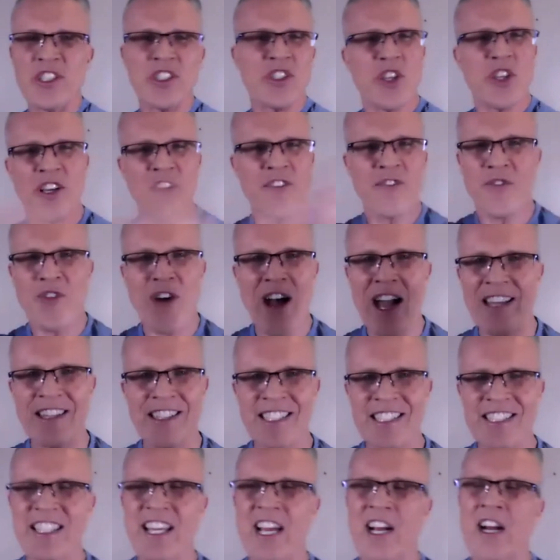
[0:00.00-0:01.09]
So you can find
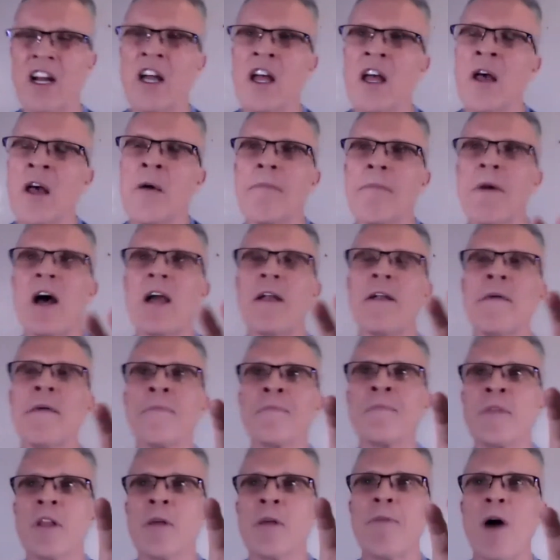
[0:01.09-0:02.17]
this there. But
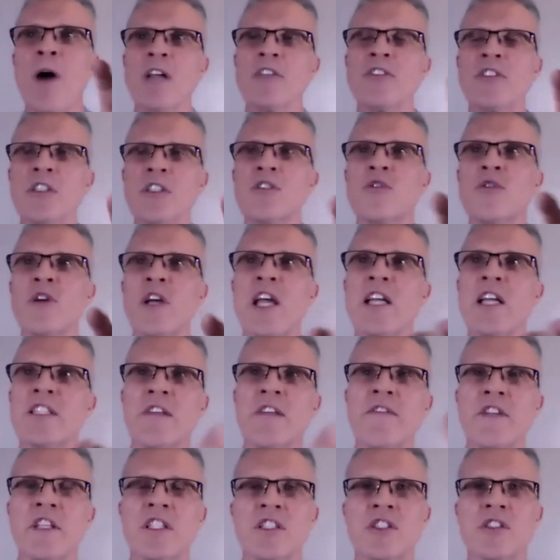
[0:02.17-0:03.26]
Paulson
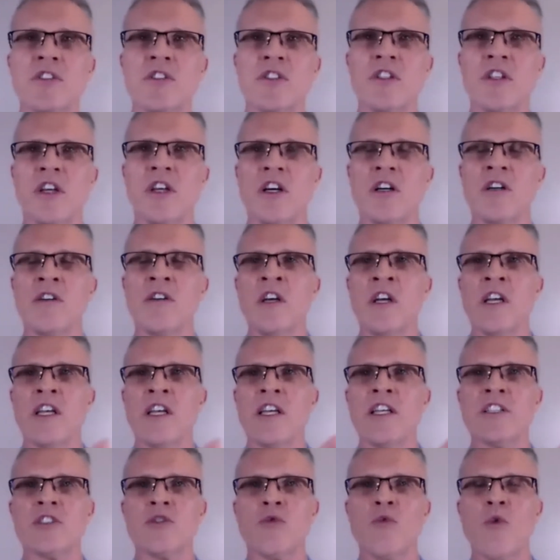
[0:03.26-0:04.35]
Creativity Studio
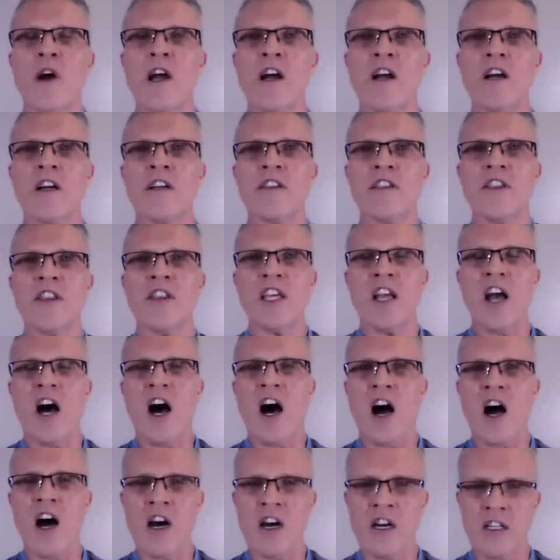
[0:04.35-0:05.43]
is where the
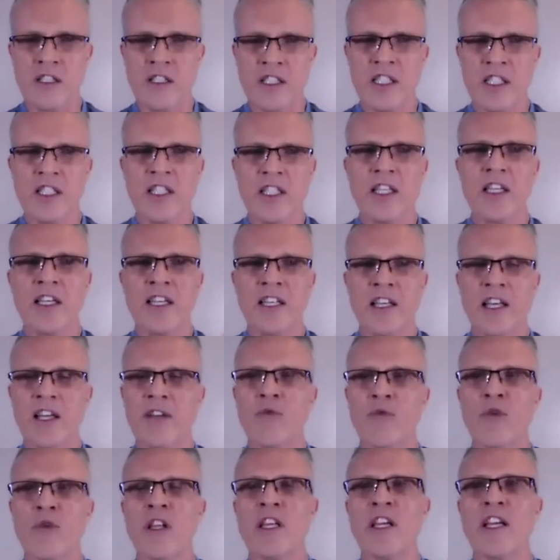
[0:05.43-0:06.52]
art, it,
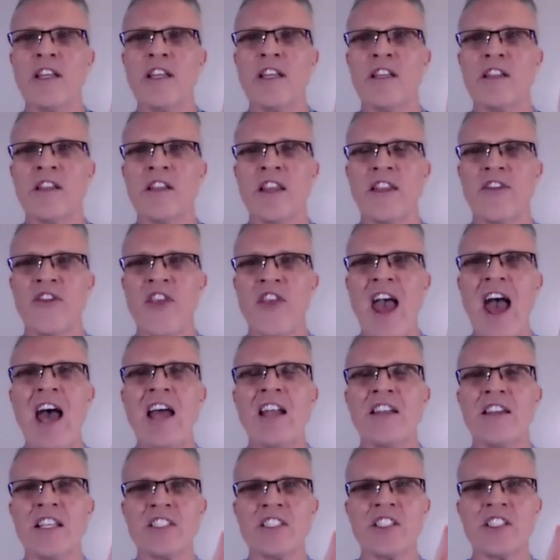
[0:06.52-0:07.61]
it really, that
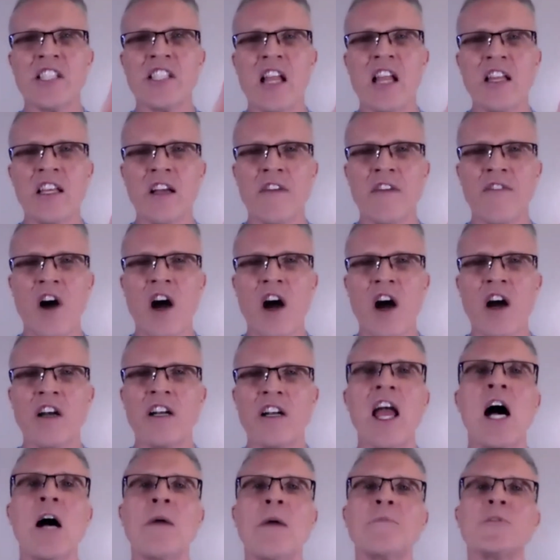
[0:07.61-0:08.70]
the selling of art
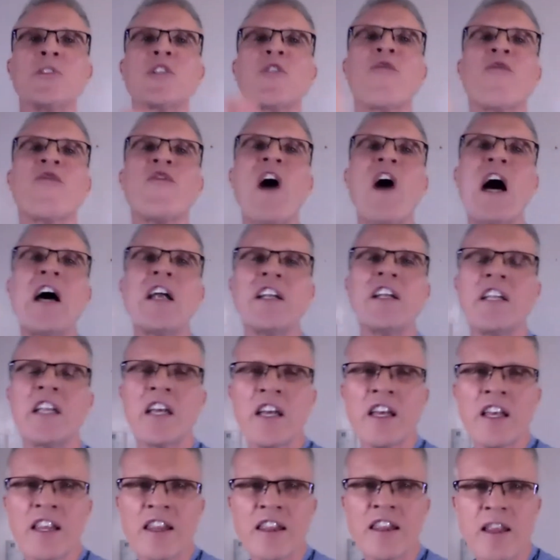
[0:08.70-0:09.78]
helps fund
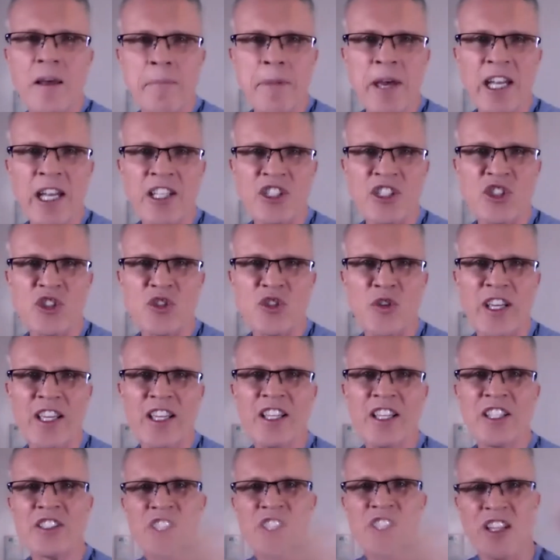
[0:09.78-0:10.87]
the ministry.
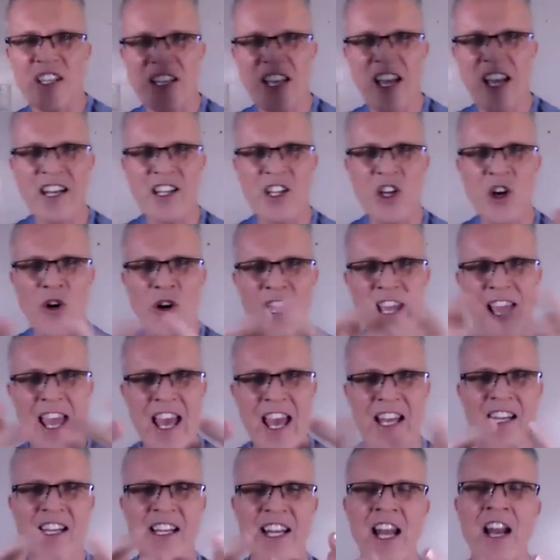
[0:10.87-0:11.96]
So they're kind of going
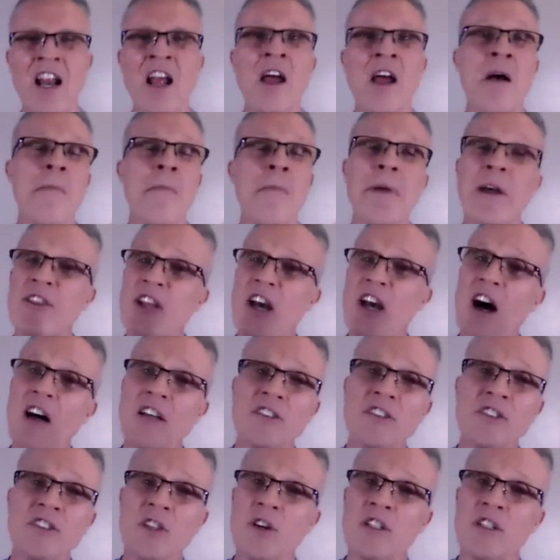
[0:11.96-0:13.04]
hand in hand. But
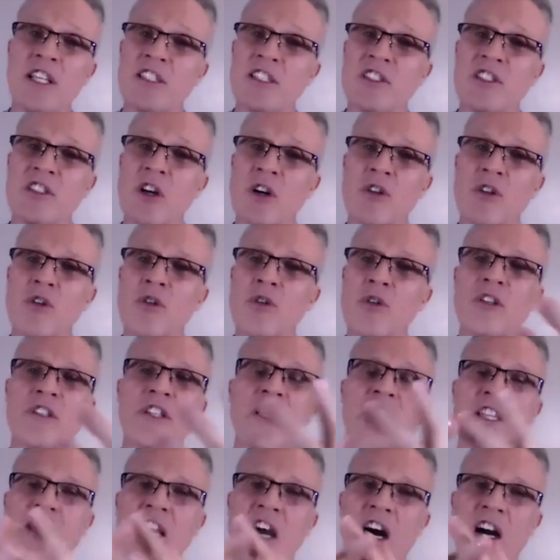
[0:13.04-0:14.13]
also, it's so cool
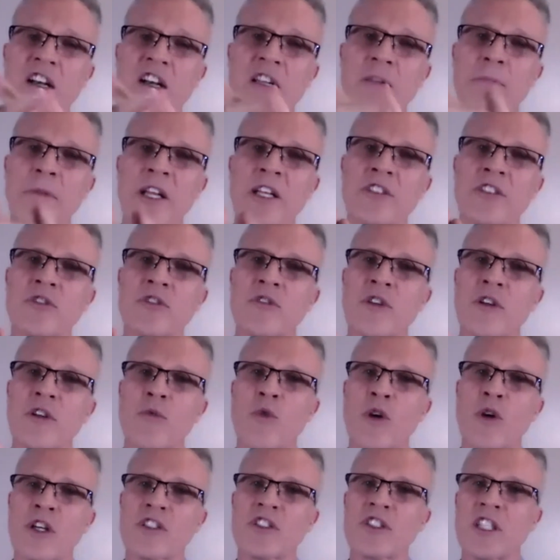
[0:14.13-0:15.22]
that the art and ministry
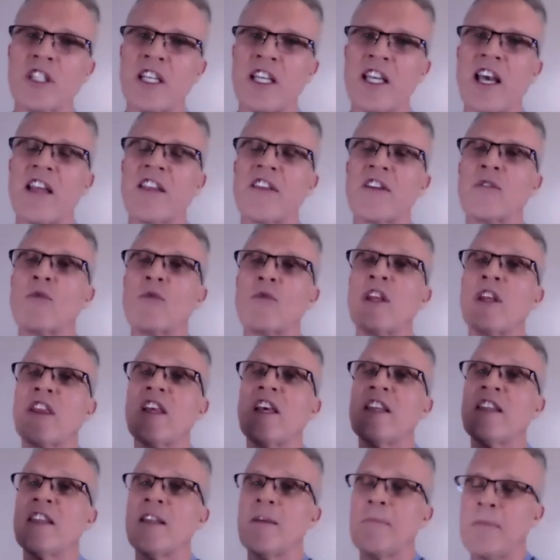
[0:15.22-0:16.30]
works together
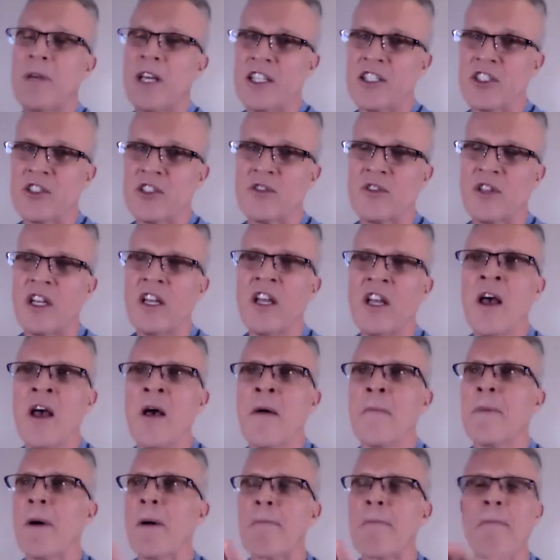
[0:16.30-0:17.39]
within the ministry.
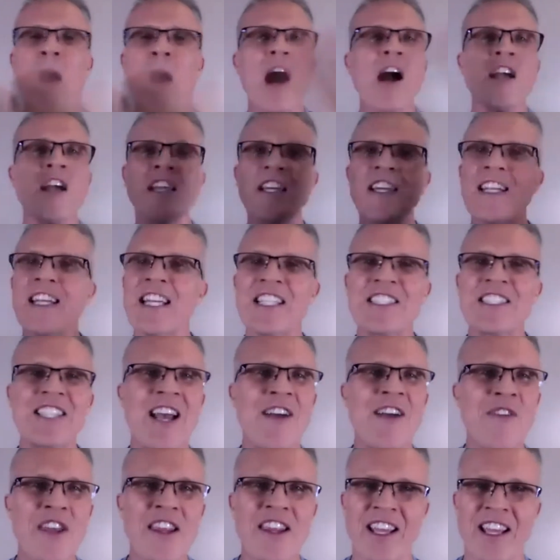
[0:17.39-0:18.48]
But marketing is
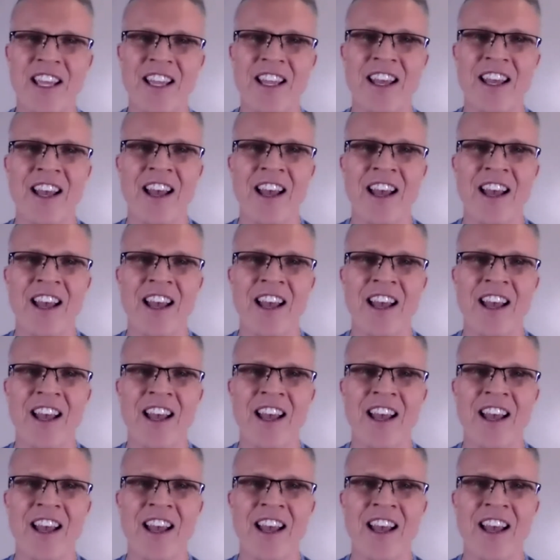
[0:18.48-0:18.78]
everything.